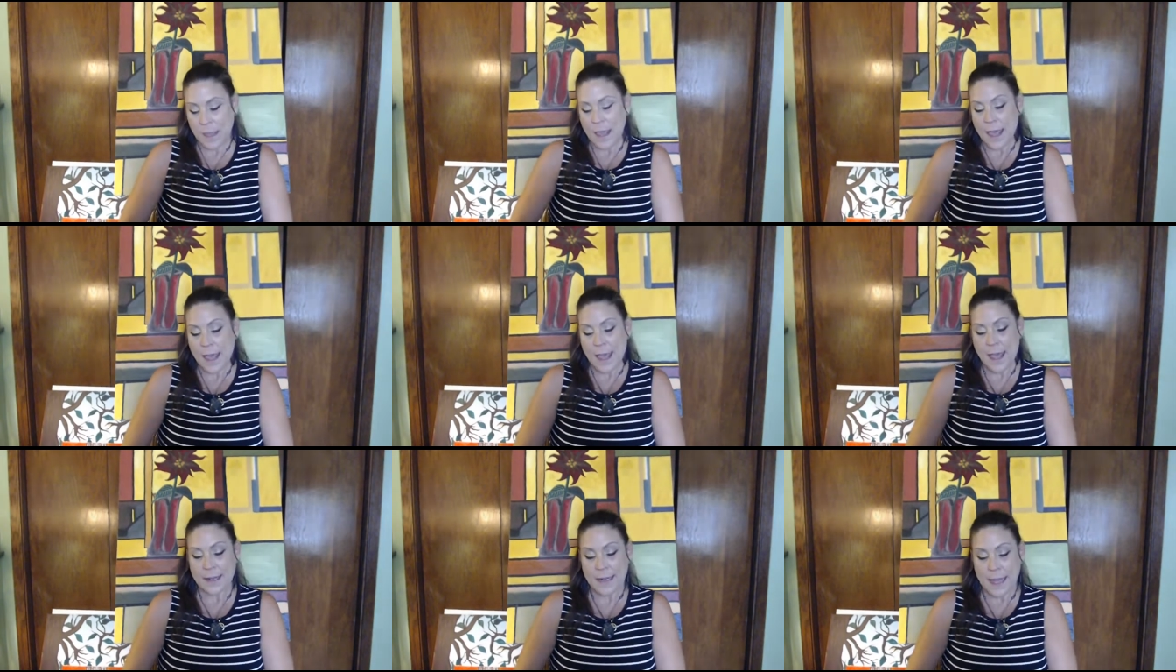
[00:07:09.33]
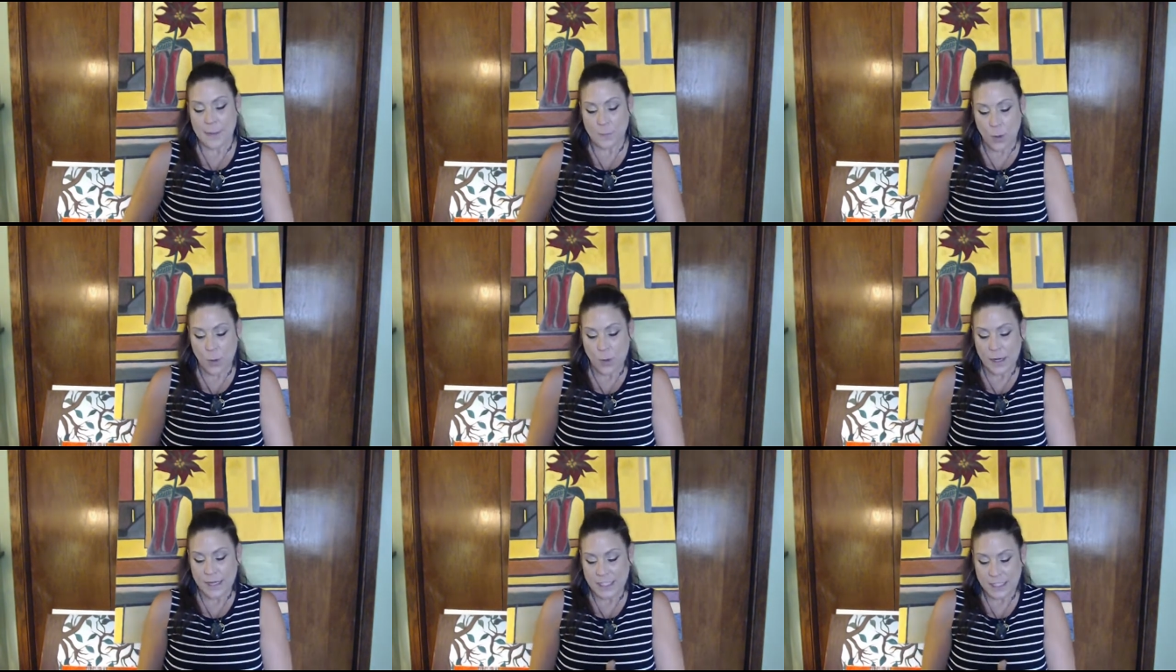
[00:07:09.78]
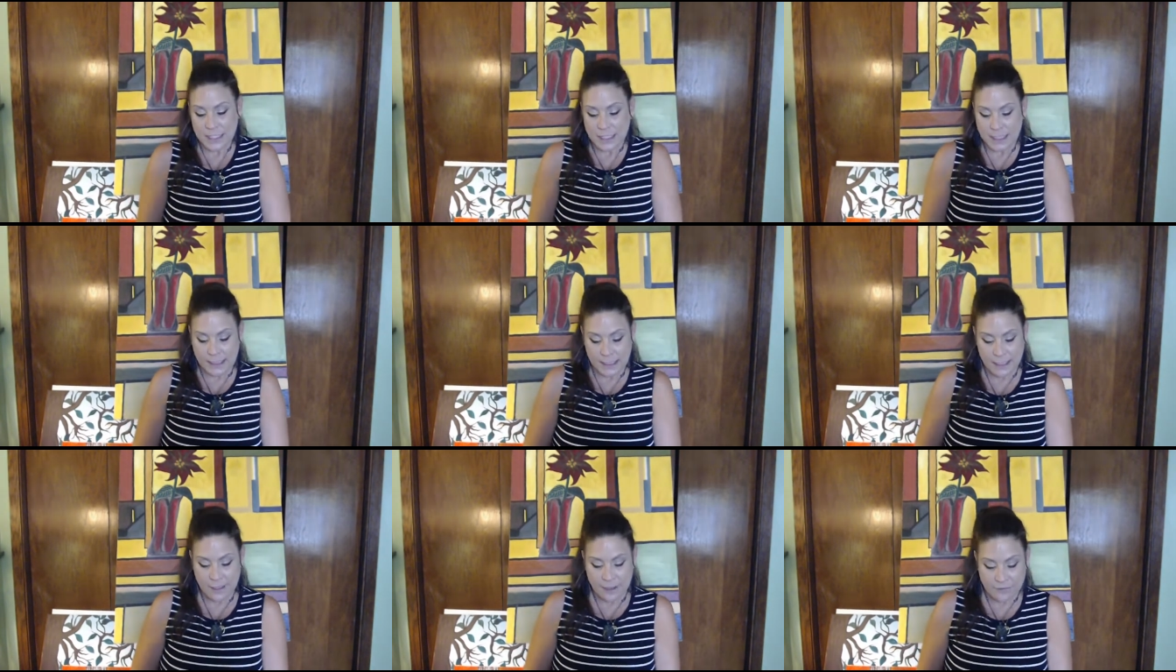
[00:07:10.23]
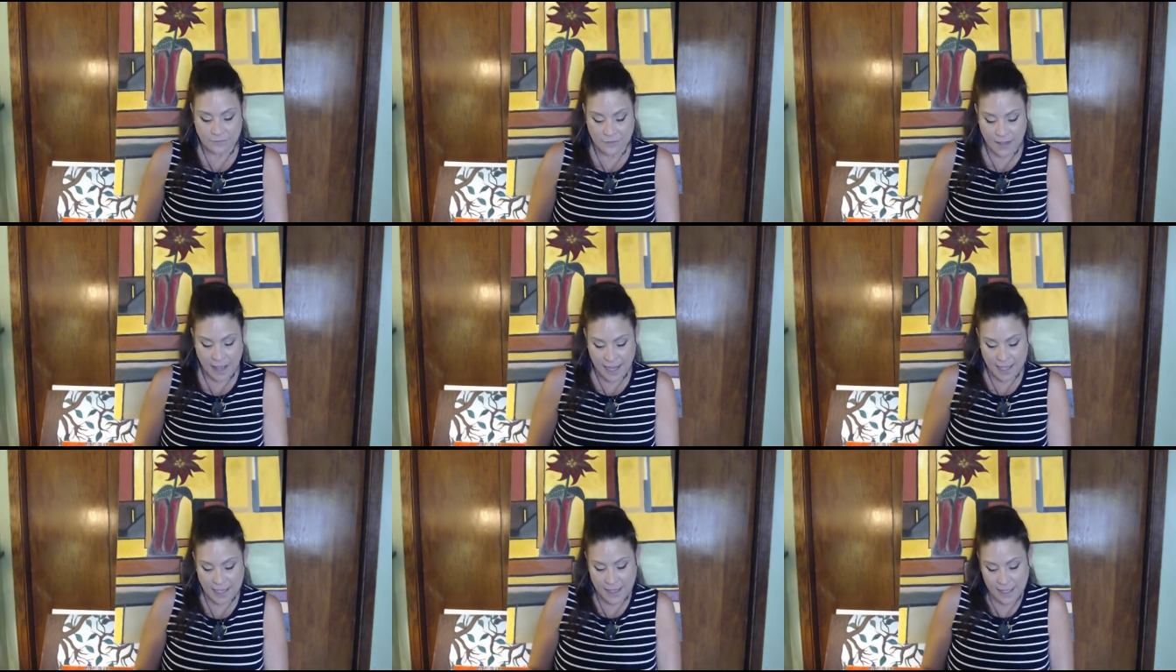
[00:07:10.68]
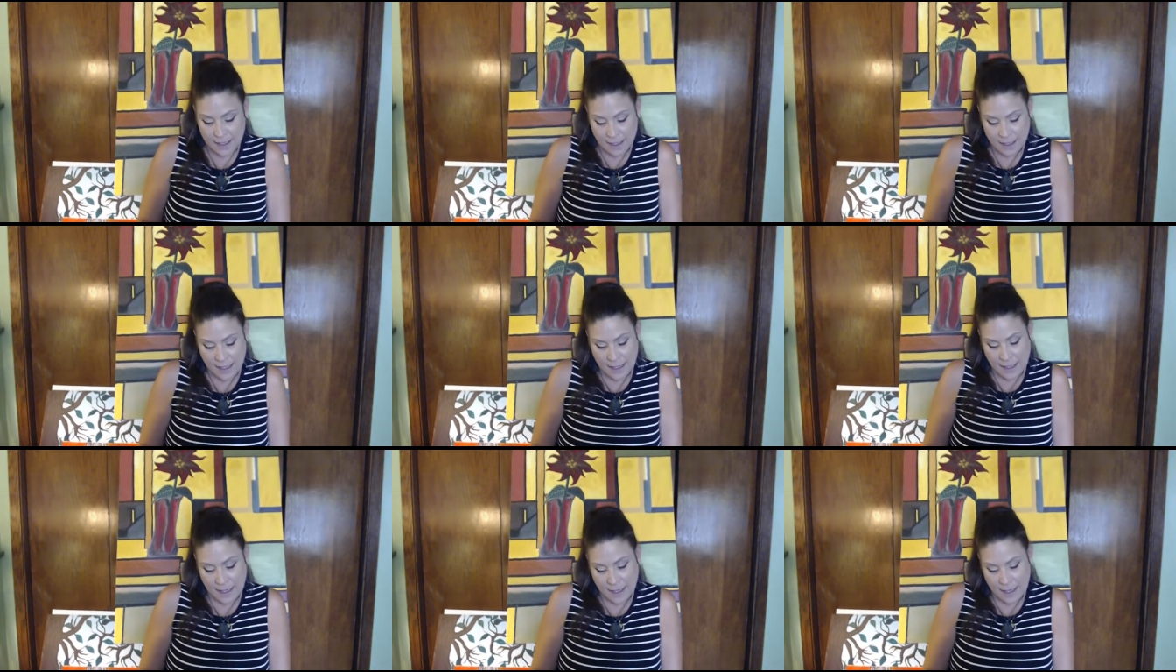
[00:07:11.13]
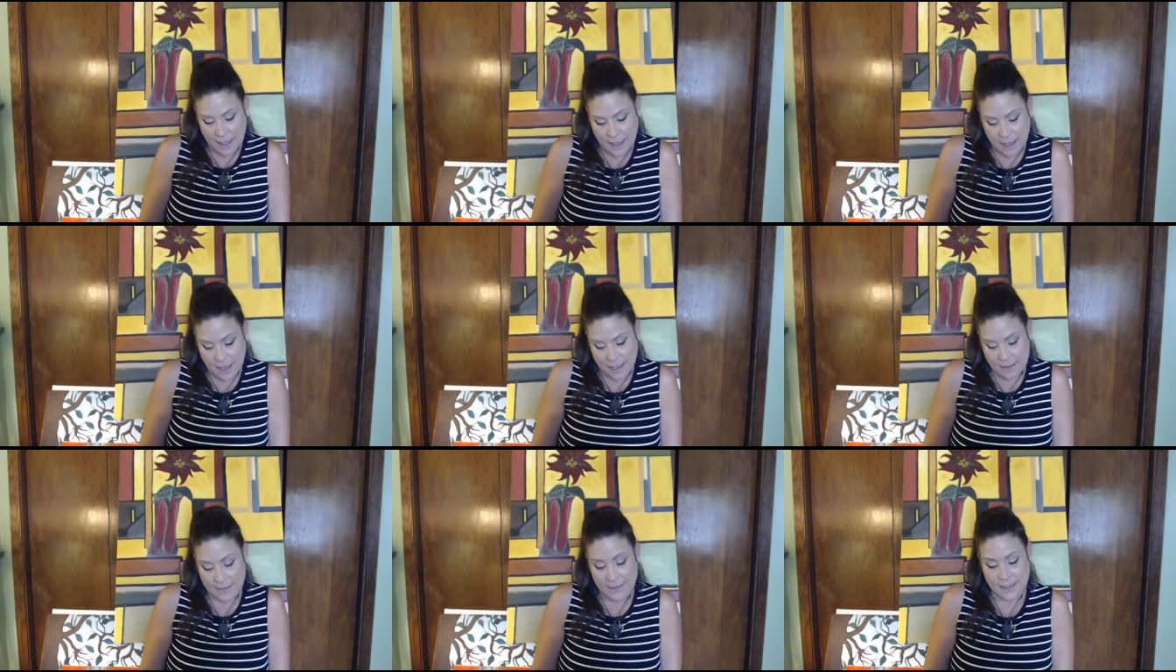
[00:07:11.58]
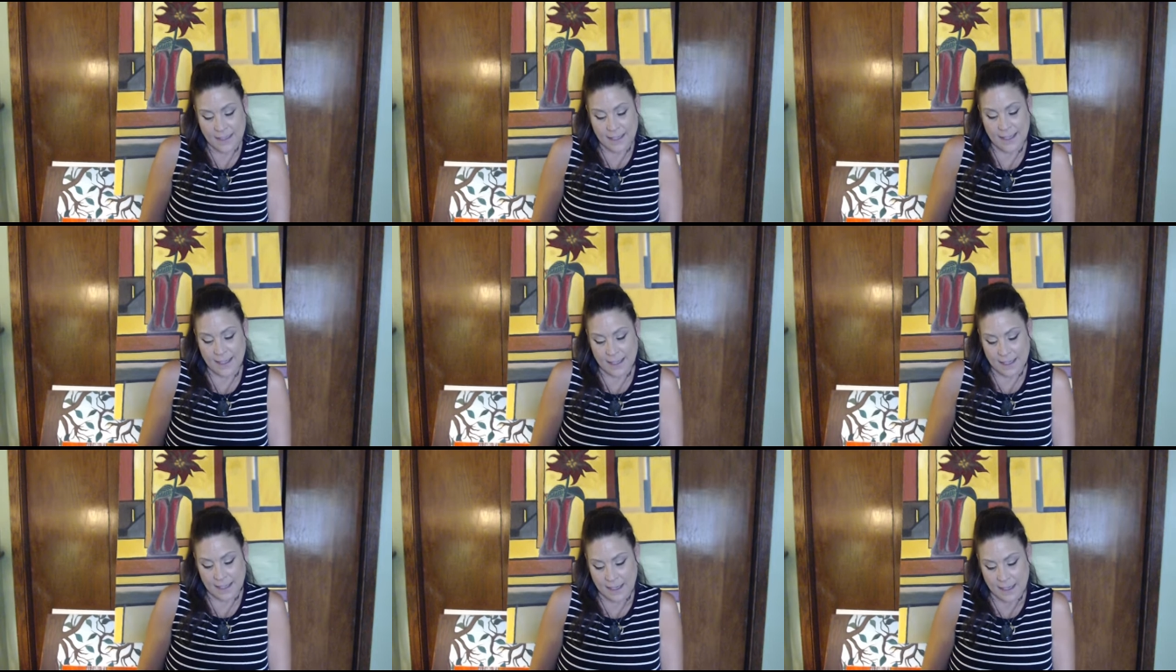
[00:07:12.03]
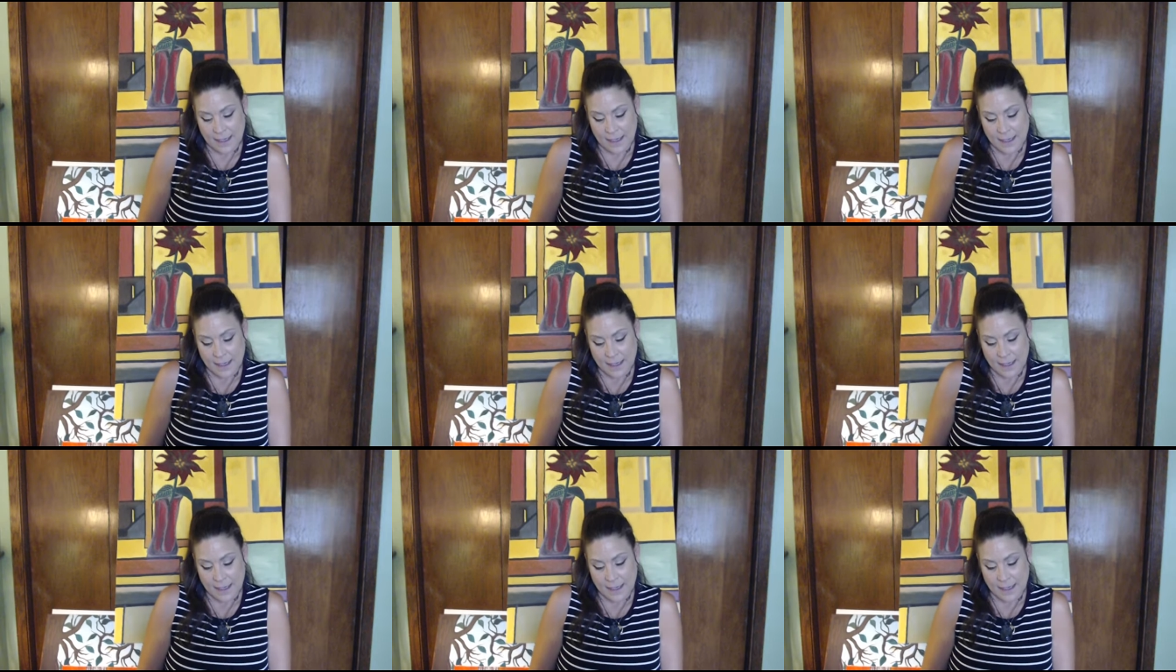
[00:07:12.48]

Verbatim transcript: and I'm going to clarify uh, the